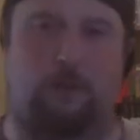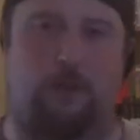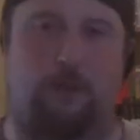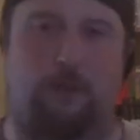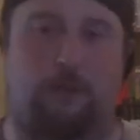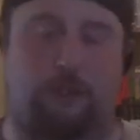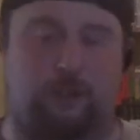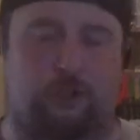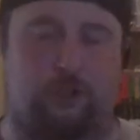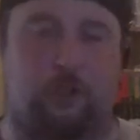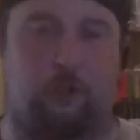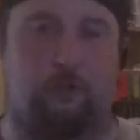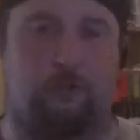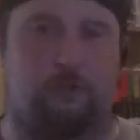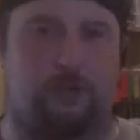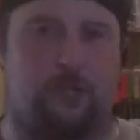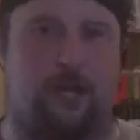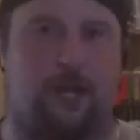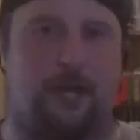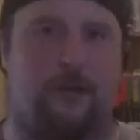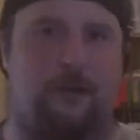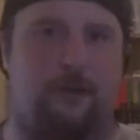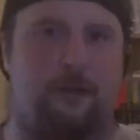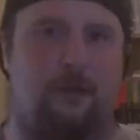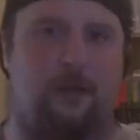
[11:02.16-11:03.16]
that this show
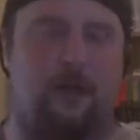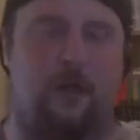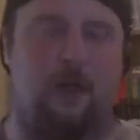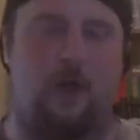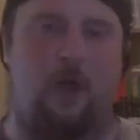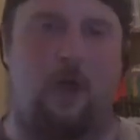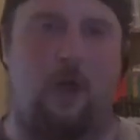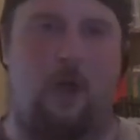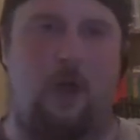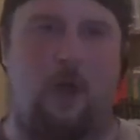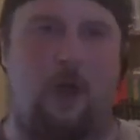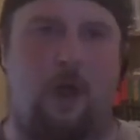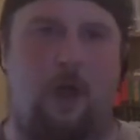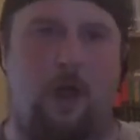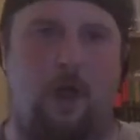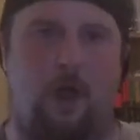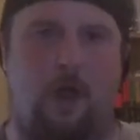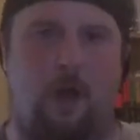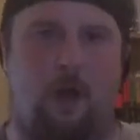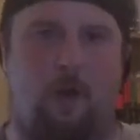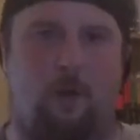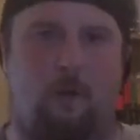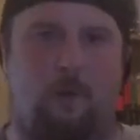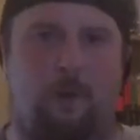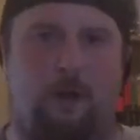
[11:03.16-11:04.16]
did,
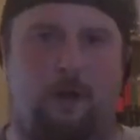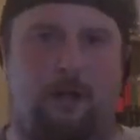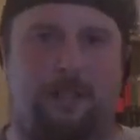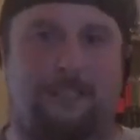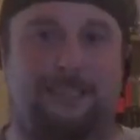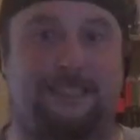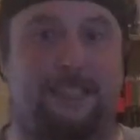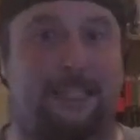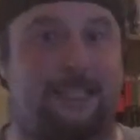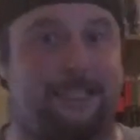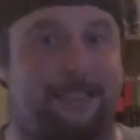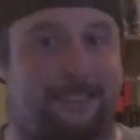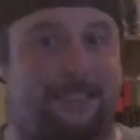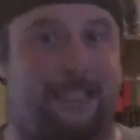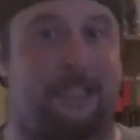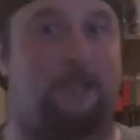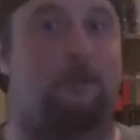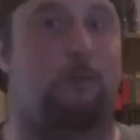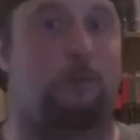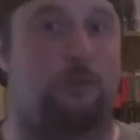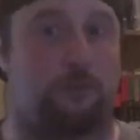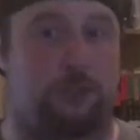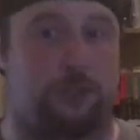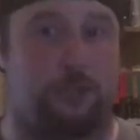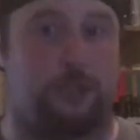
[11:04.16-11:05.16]
when I say
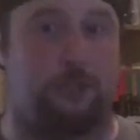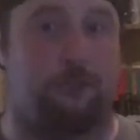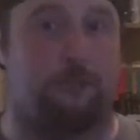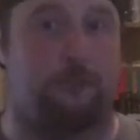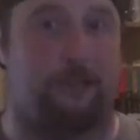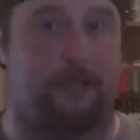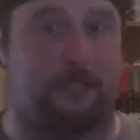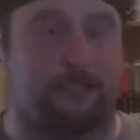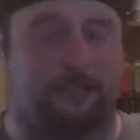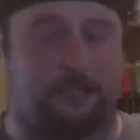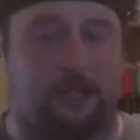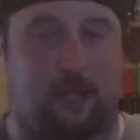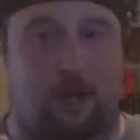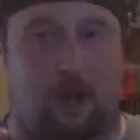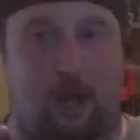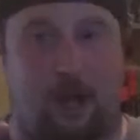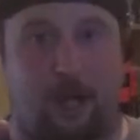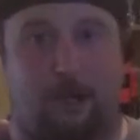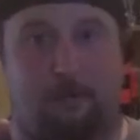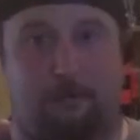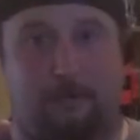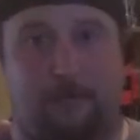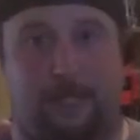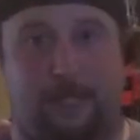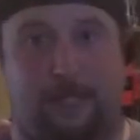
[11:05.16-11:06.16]
sequel series,
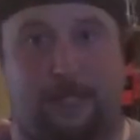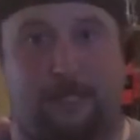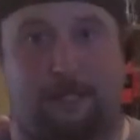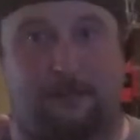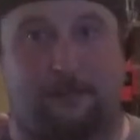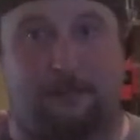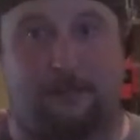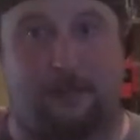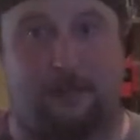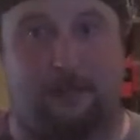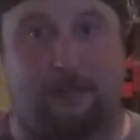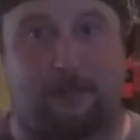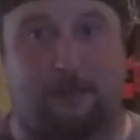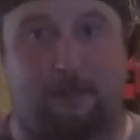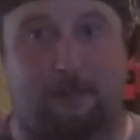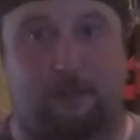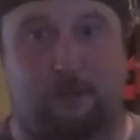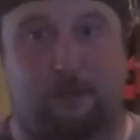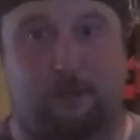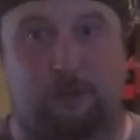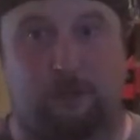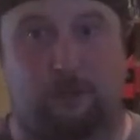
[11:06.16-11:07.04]
I mean that there were